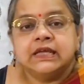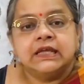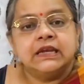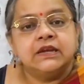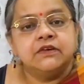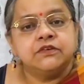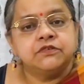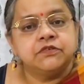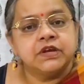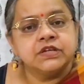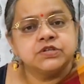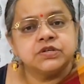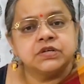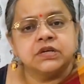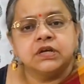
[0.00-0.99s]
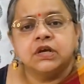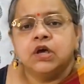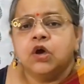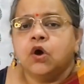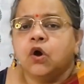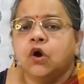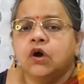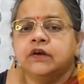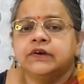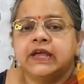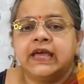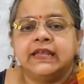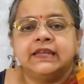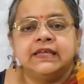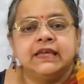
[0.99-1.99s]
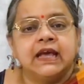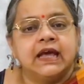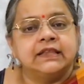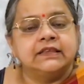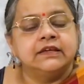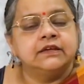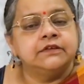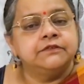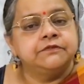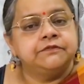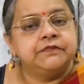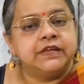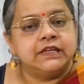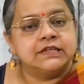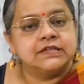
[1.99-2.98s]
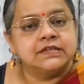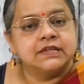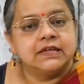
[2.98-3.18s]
literature, or any other field.